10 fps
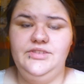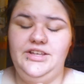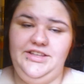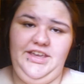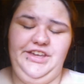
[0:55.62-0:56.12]

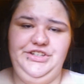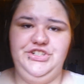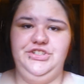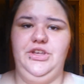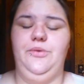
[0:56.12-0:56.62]

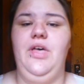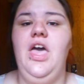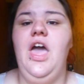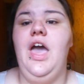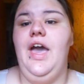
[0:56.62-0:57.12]
gauge. So
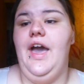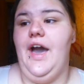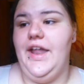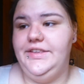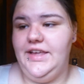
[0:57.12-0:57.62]

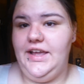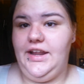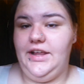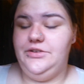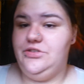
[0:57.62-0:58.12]
I decided
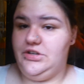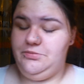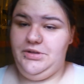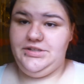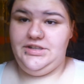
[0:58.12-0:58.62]
I'd stretch
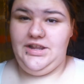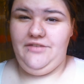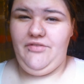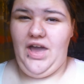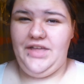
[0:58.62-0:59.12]
them yesterday.
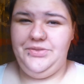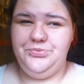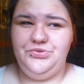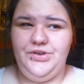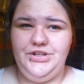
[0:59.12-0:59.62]
I've had
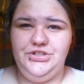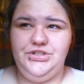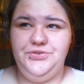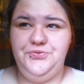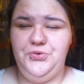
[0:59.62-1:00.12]
them
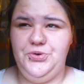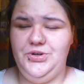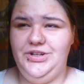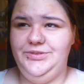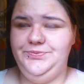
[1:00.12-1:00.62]
stretched
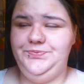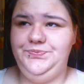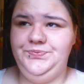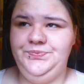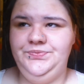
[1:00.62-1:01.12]
for
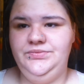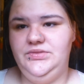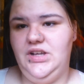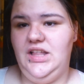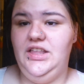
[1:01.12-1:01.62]

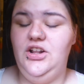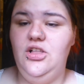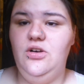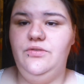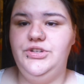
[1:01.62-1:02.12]
a little
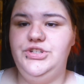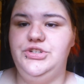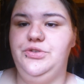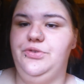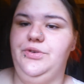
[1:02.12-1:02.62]
over
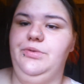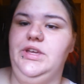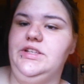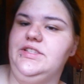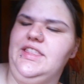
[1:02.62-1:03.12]
2-3
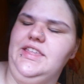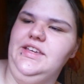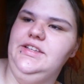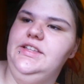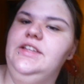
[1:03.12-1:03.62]
weeks, I think.